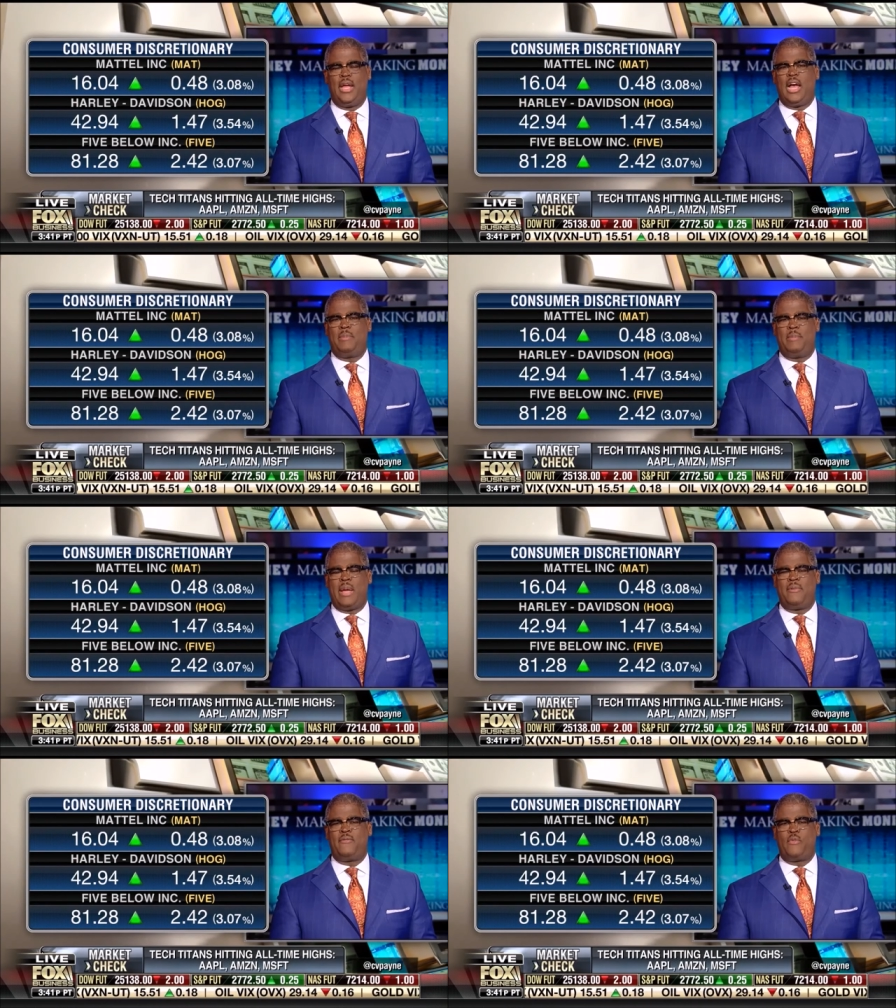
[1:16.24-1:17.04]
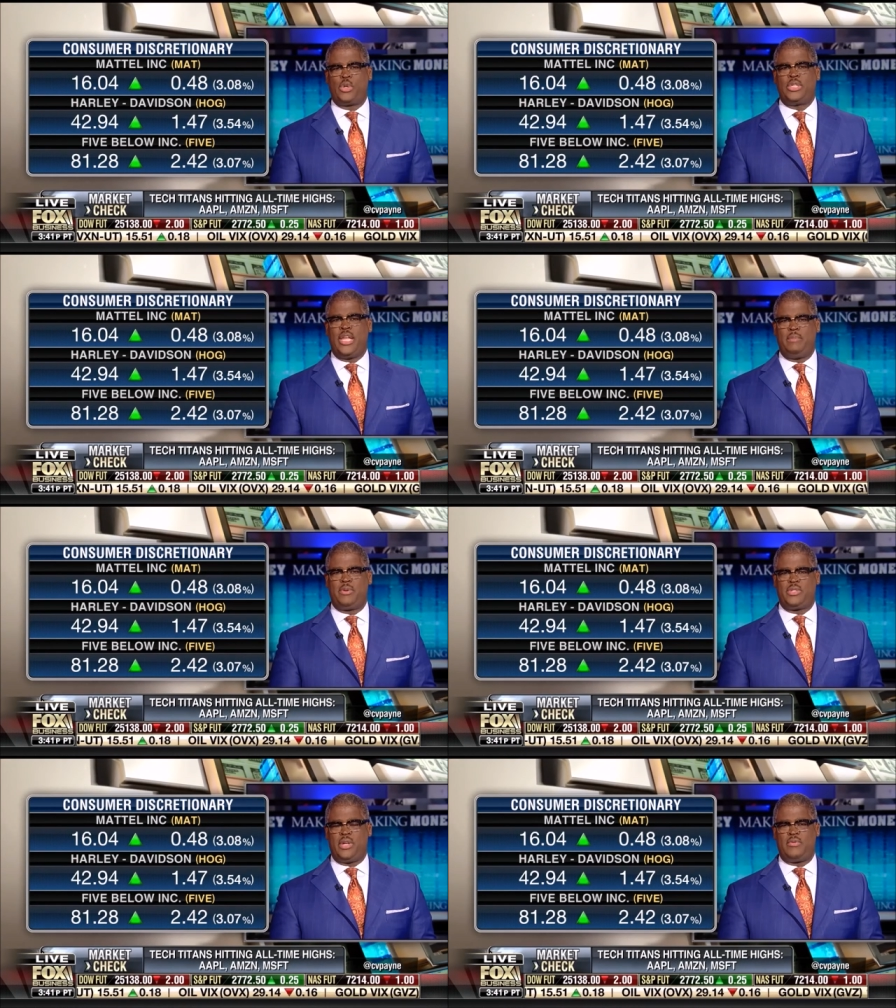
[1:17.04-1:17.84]
up about
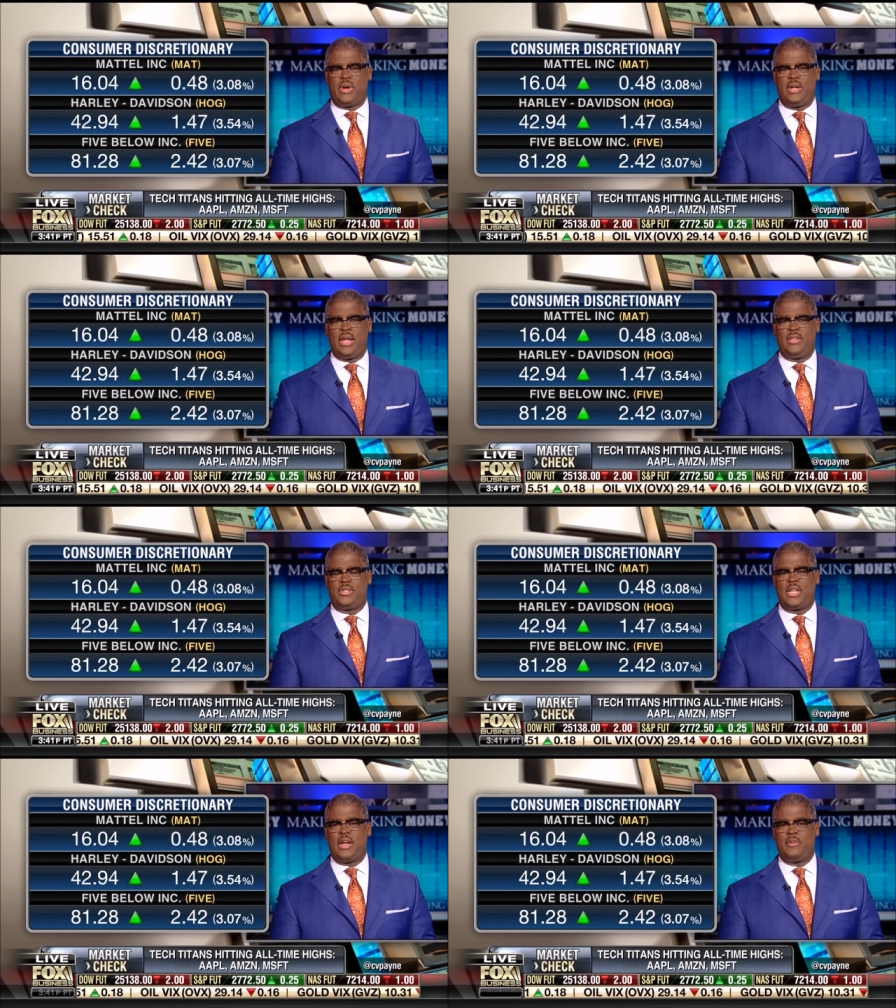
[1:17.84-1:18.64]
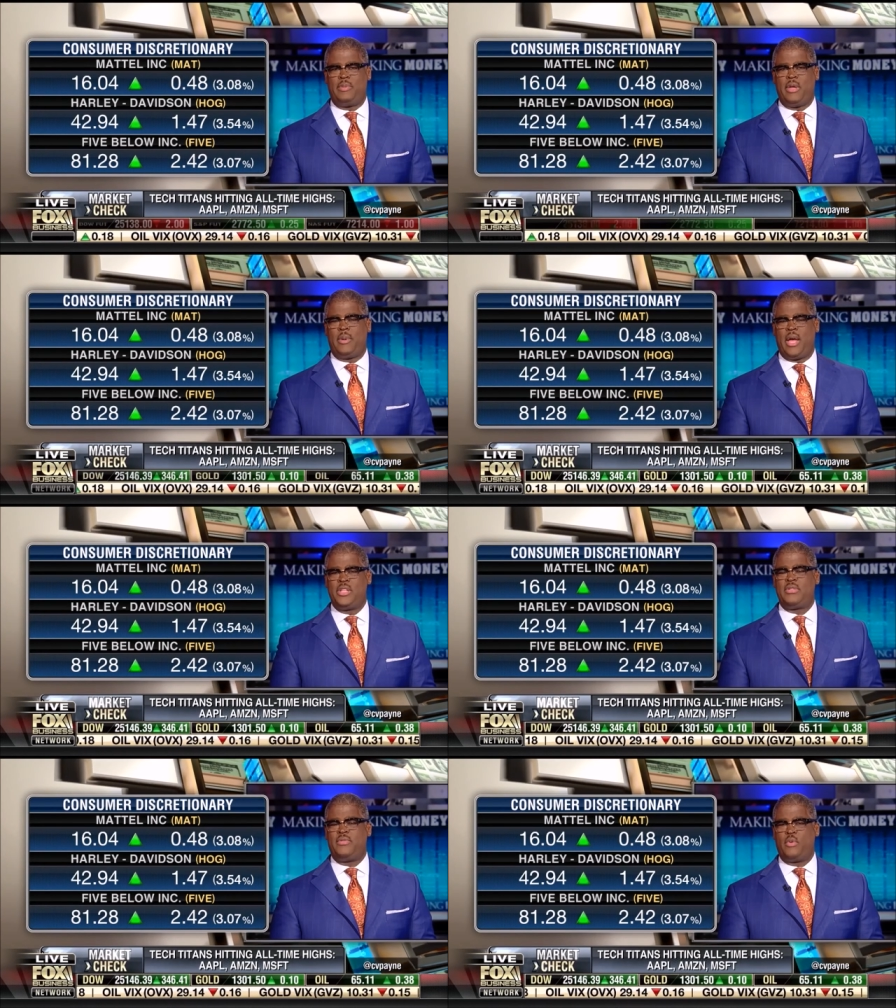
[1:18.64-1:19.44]
14% right now. The stock would be up
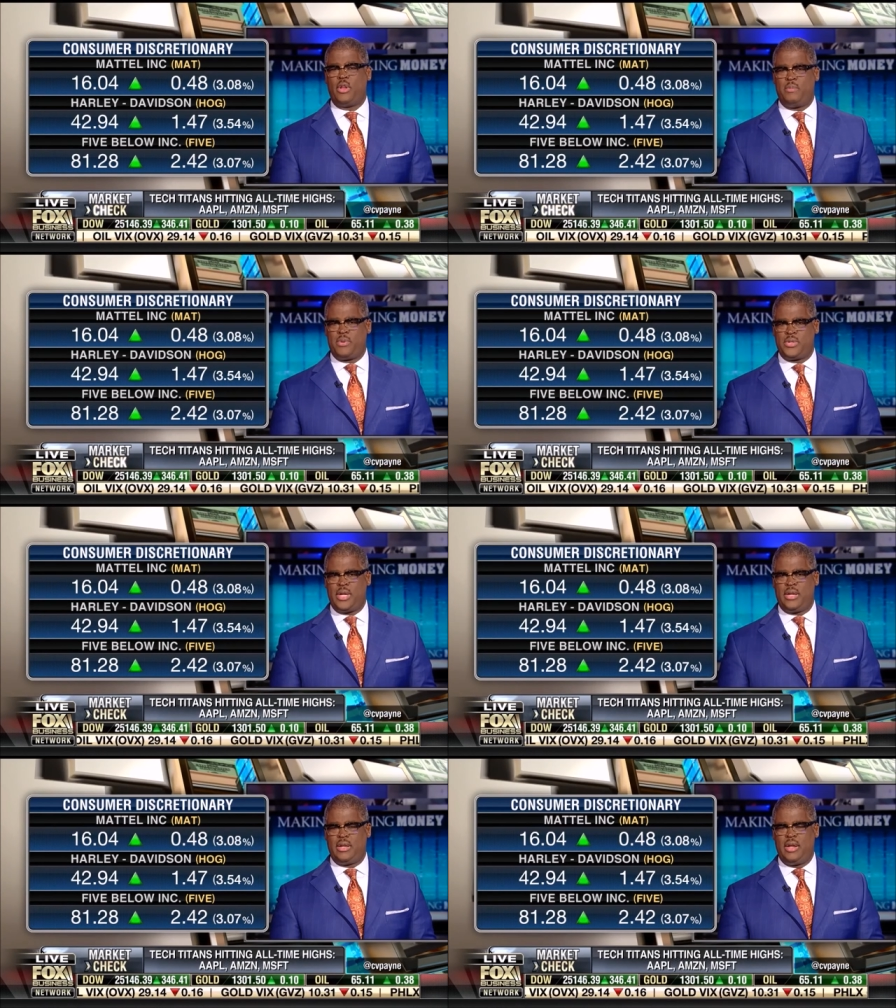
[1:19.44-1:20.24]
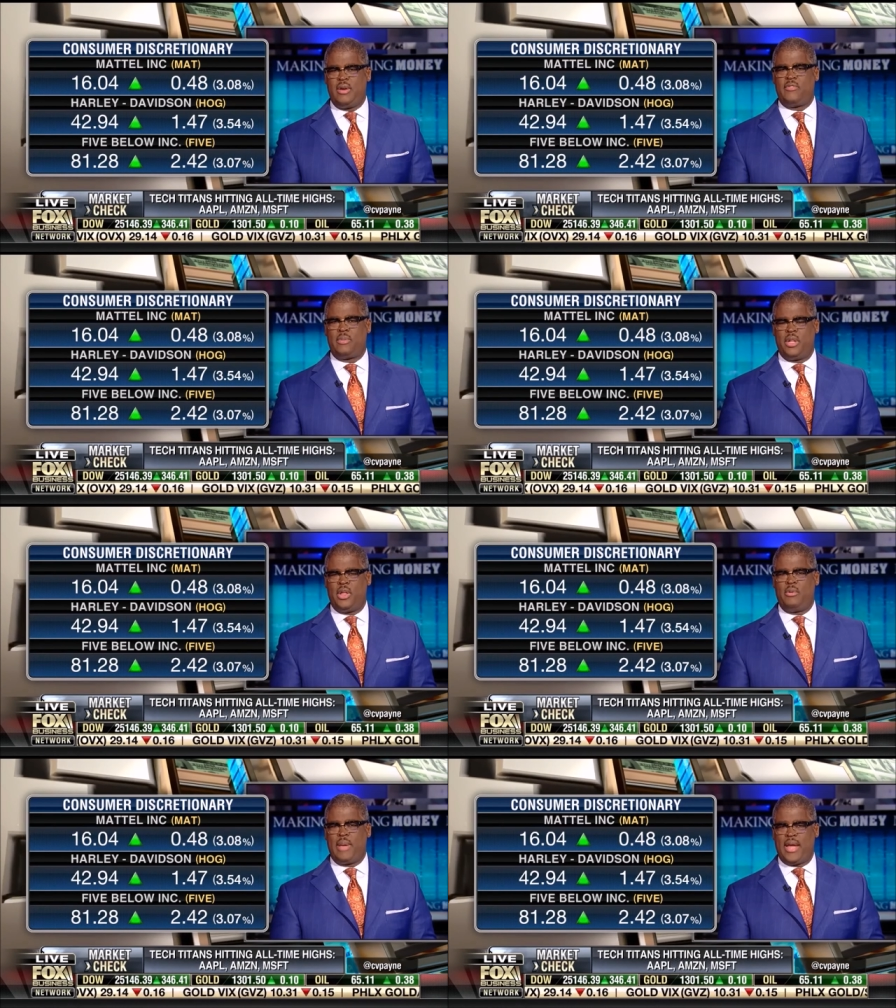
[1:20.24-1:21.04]
140% from the low
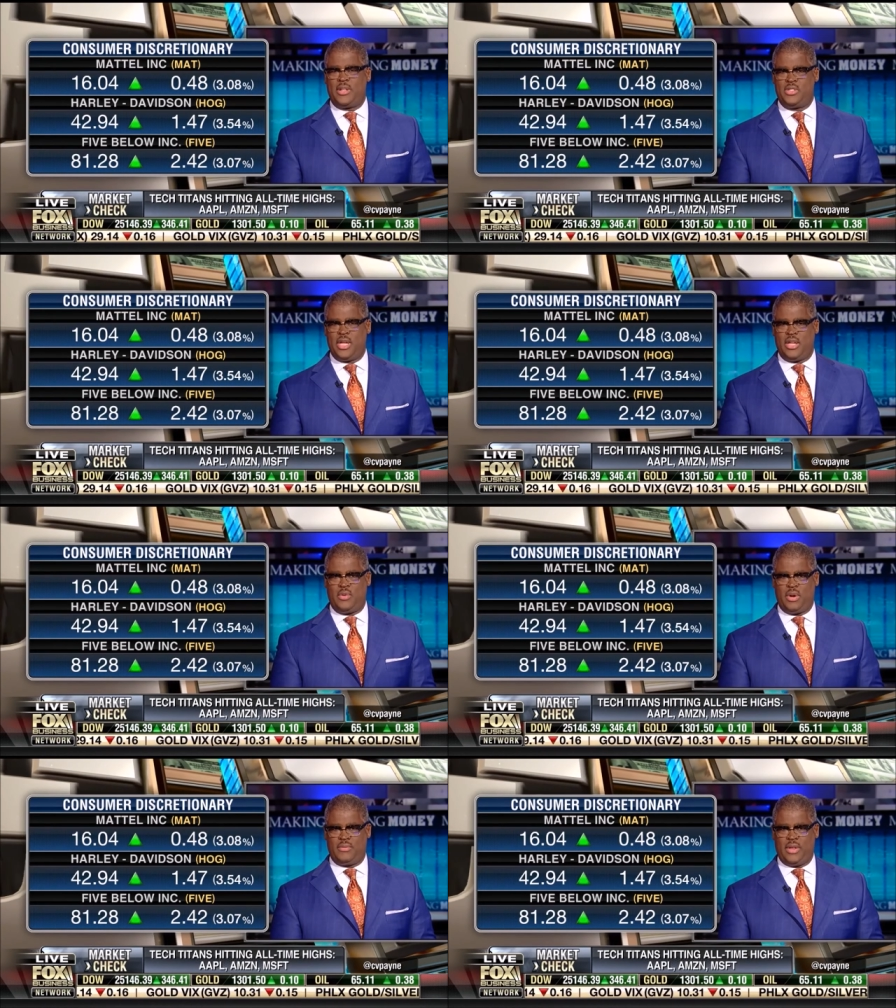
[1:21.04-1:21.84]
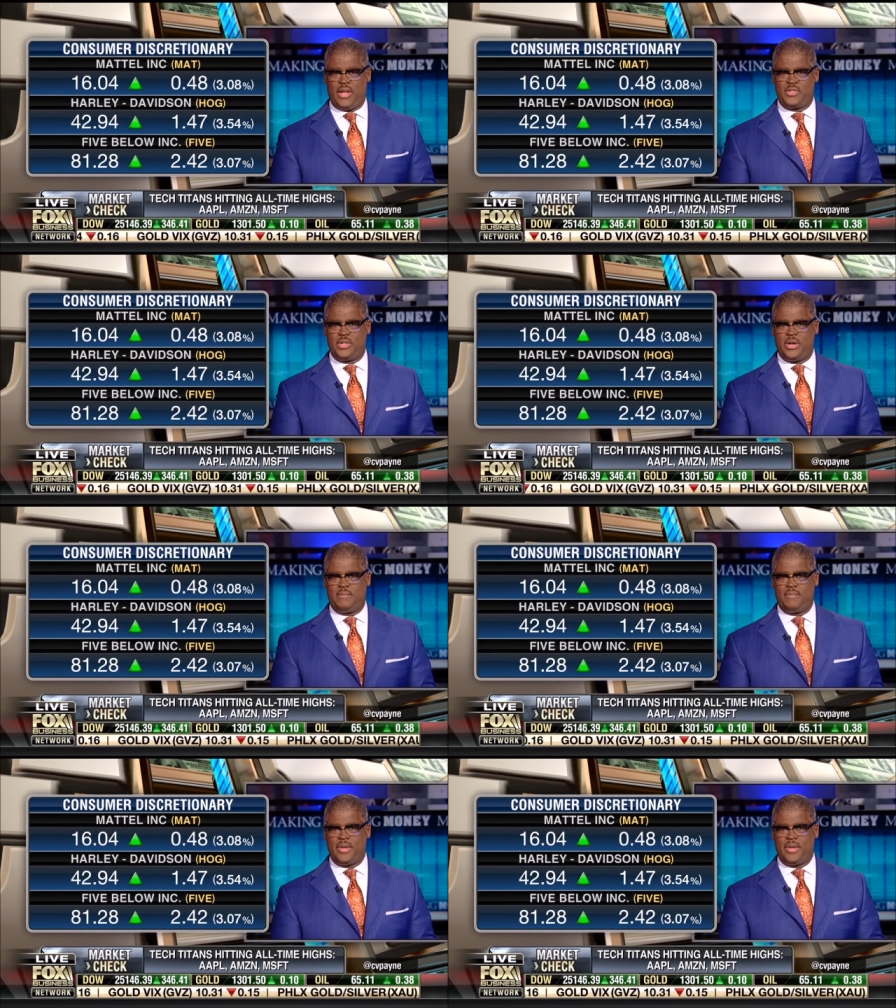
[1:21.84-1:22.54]
back in January of last year.